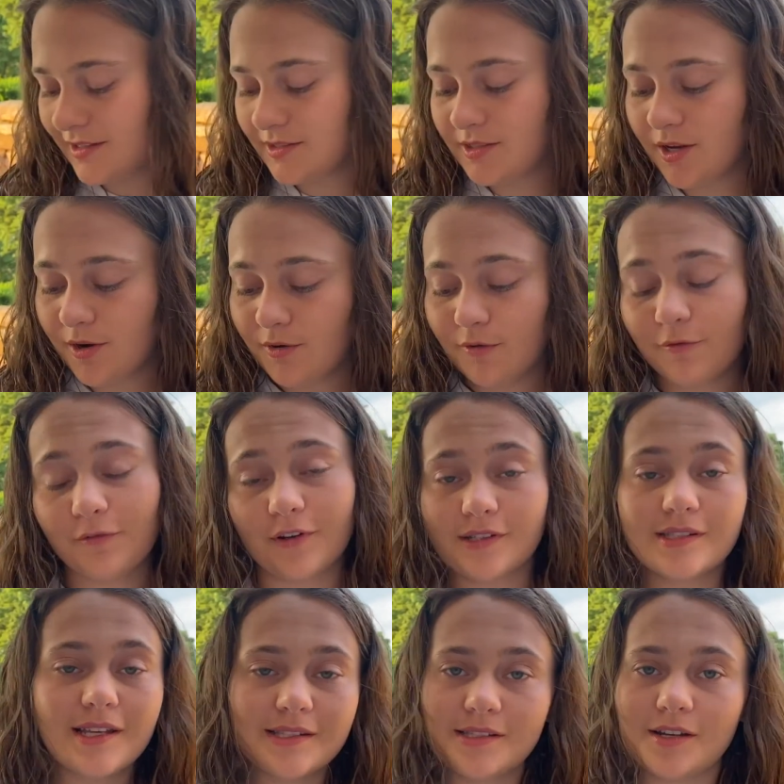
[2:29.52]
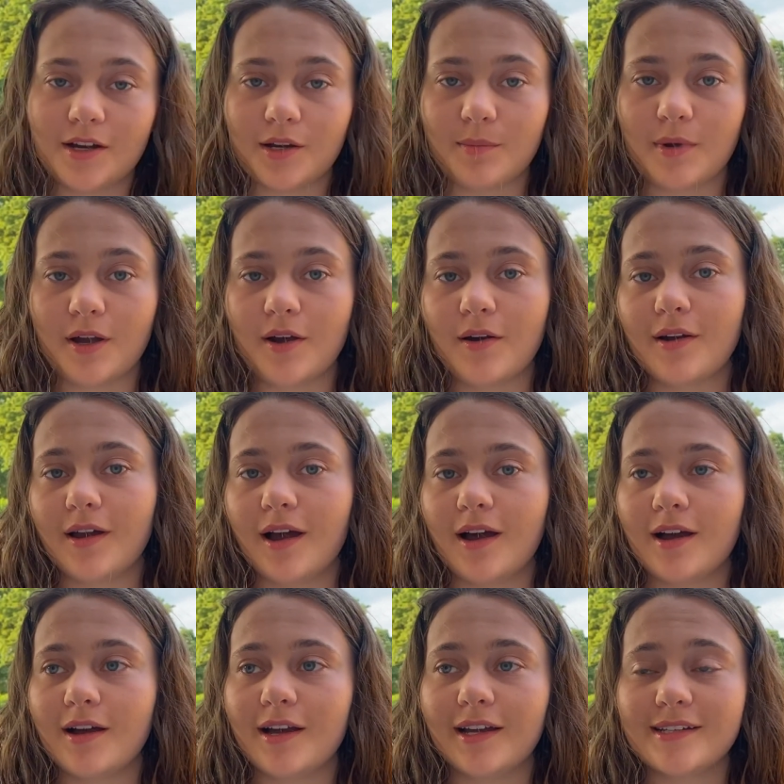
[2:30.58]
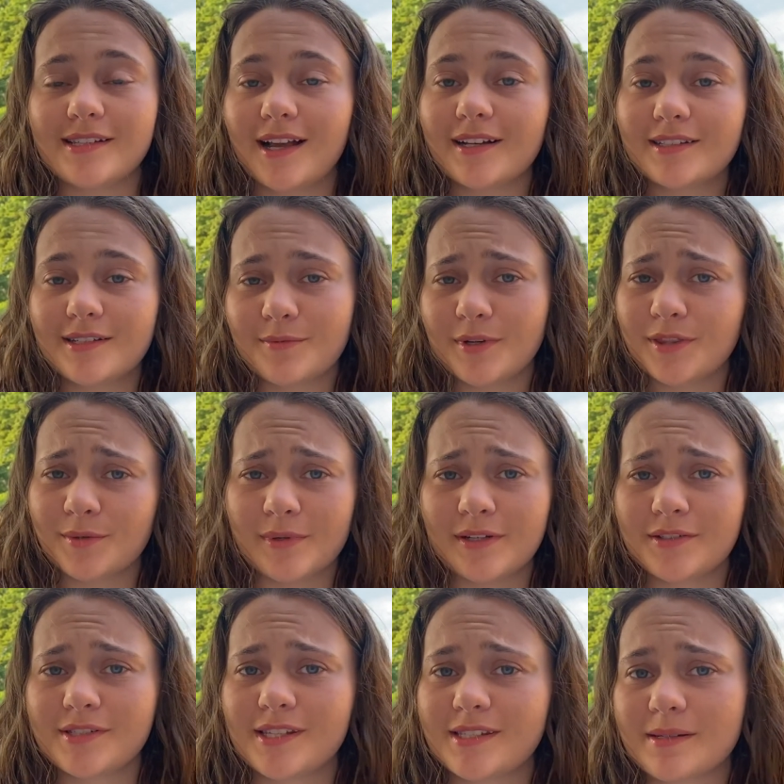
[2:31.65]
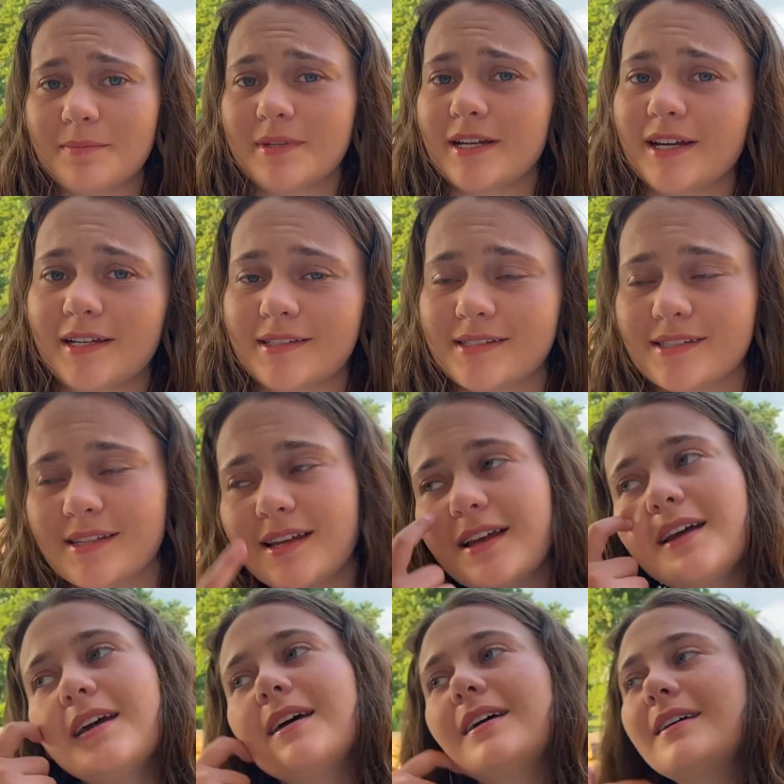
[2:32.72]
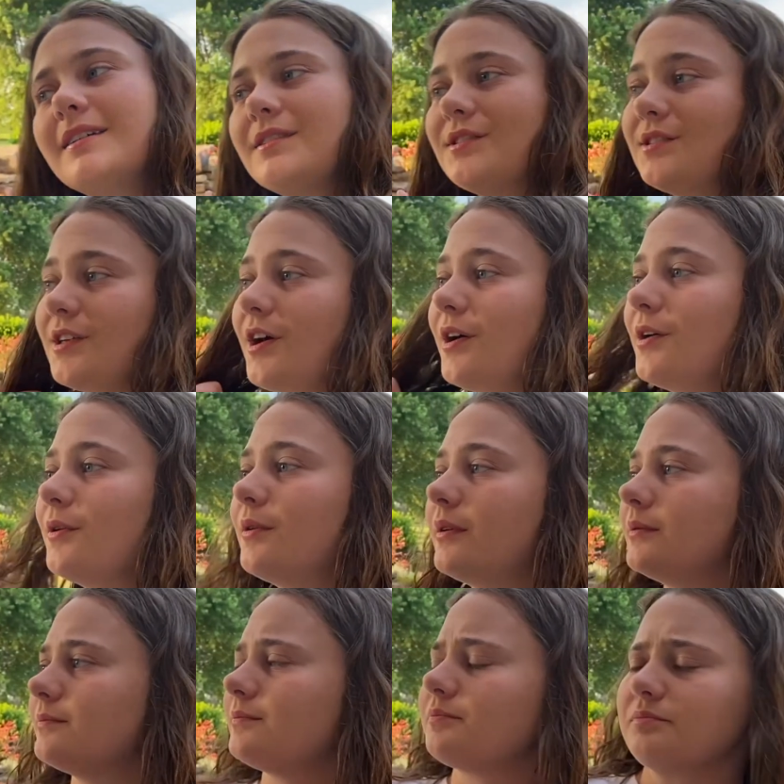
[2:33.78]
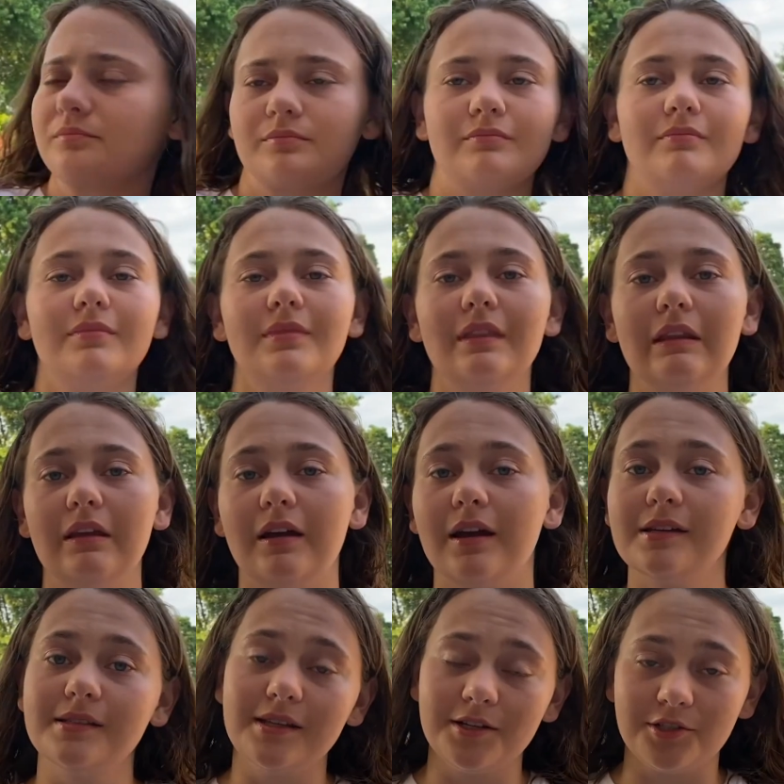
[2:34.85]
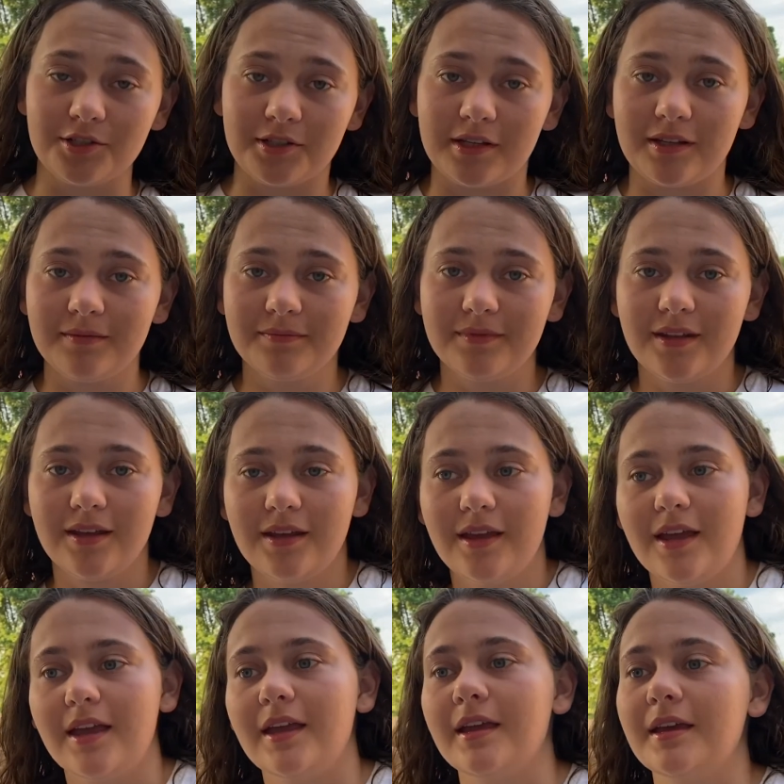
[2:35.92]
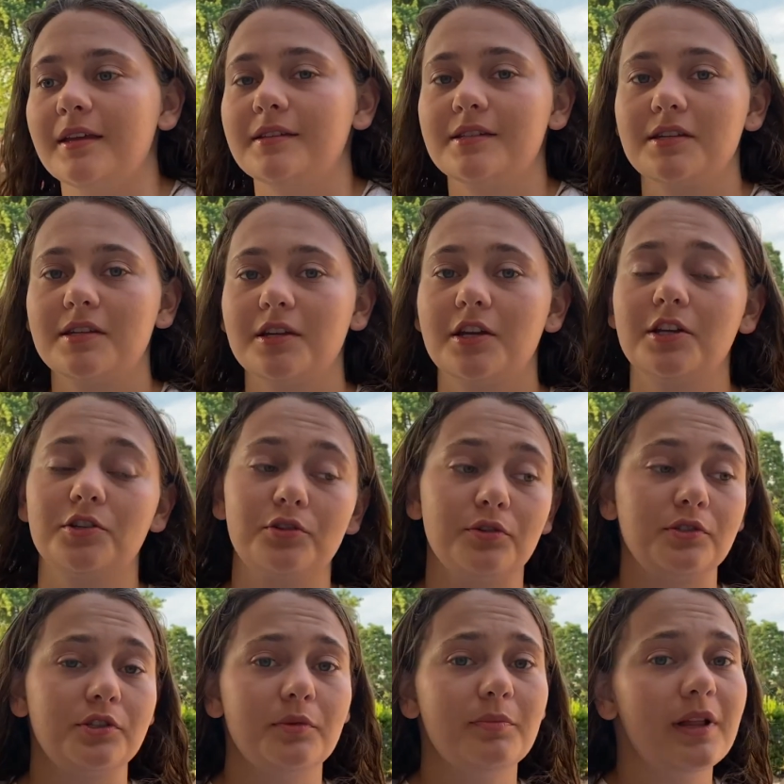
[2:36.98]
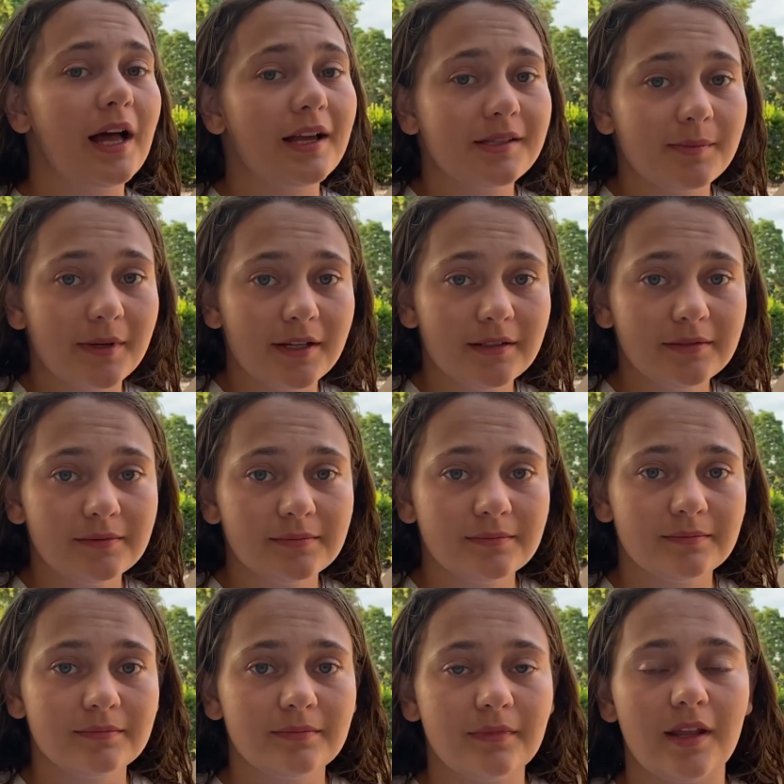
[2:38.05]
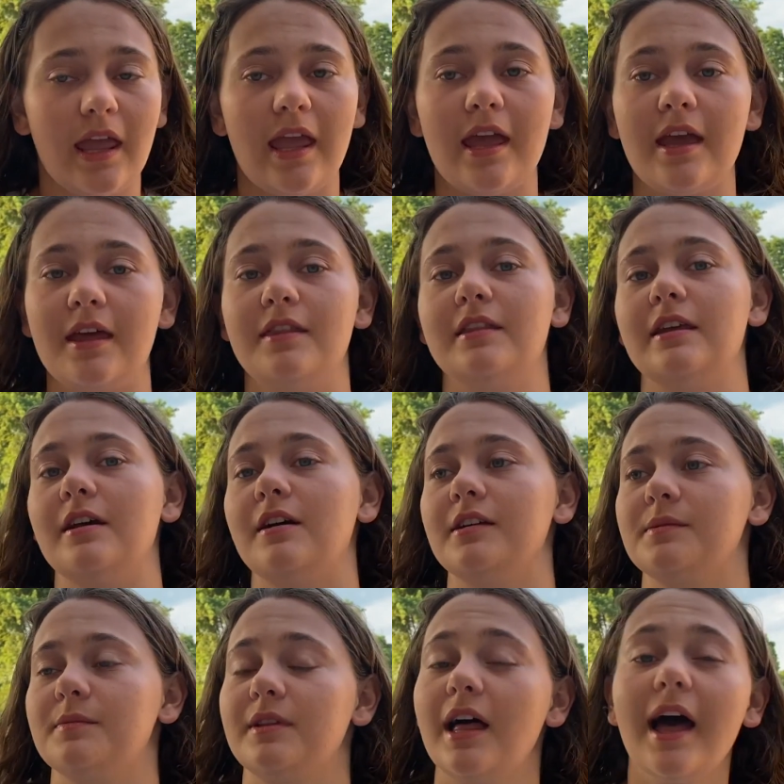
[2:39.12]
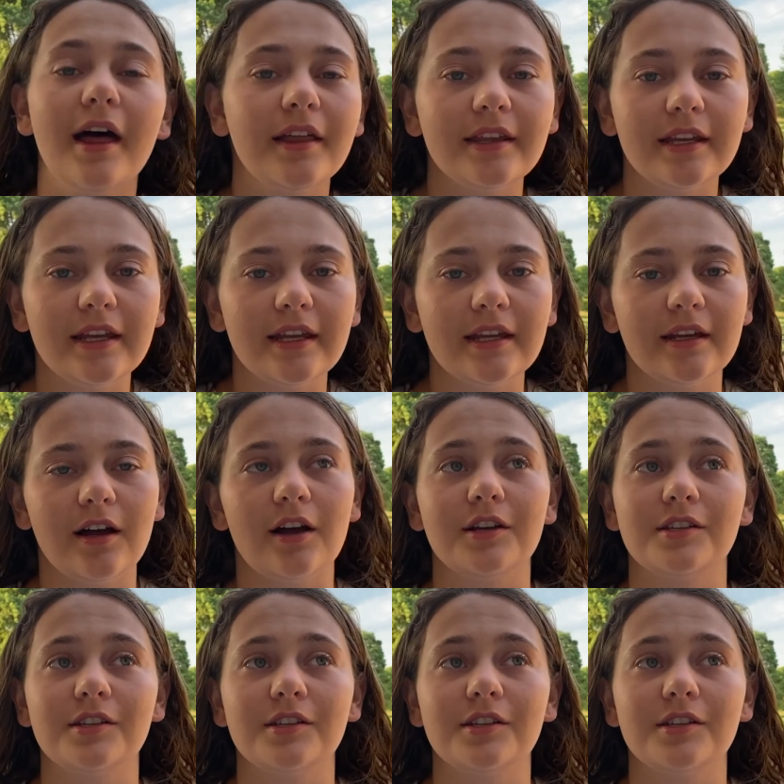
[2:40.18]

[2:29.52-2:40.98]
So first let's talk about exactly what the renal system does. So essentially it controls your plasma and the osmolarity,